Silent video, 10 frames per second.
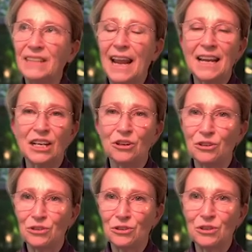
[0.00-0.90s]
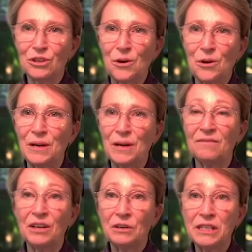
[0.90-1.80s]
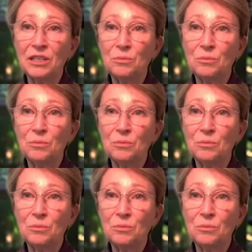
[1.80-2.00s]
8 years or so in various